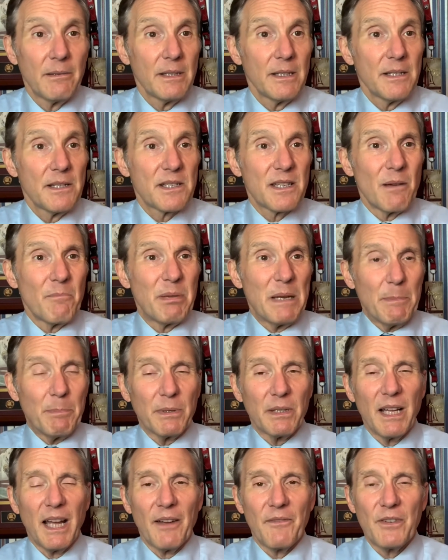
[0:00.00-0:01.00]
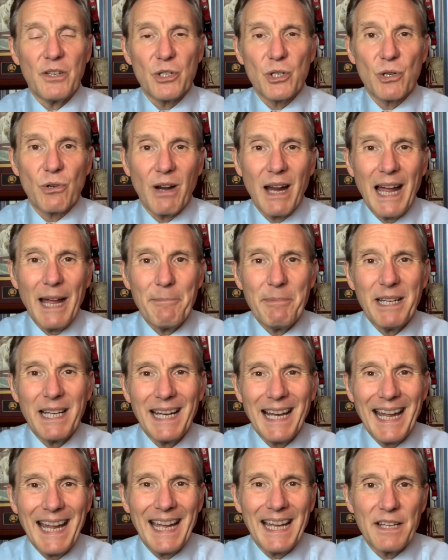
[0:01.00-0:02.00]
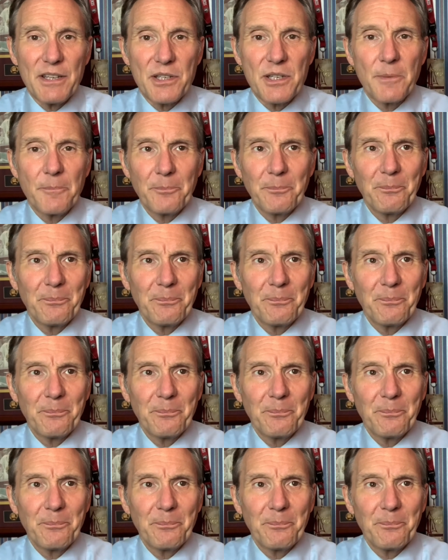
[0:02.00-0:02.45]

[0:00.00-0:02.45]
Some people have described it as